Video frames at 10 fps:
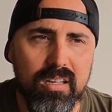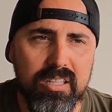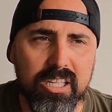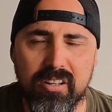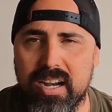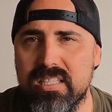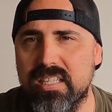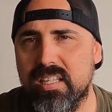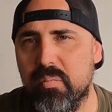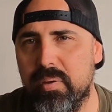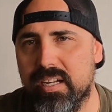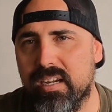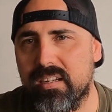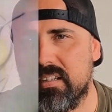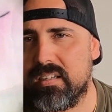The crazier the
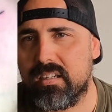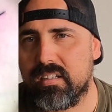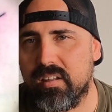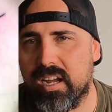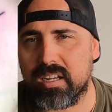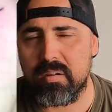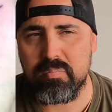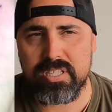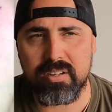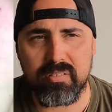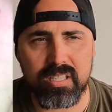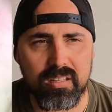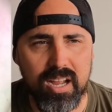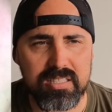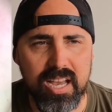better. Like, I'm generally
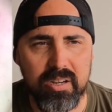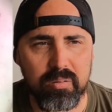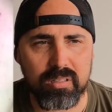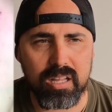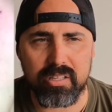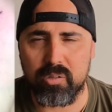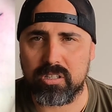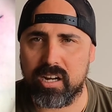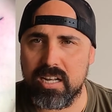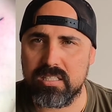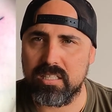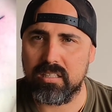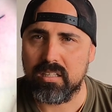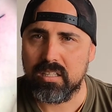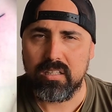like tattooing like little crazy
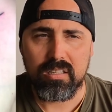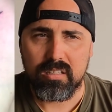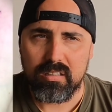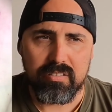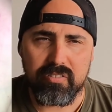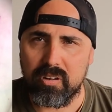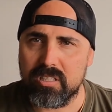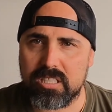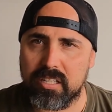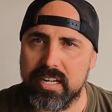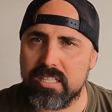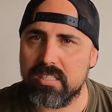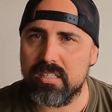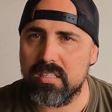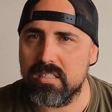forest
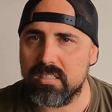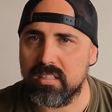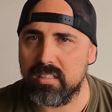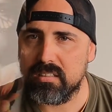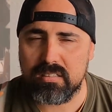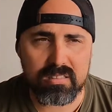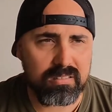creatures and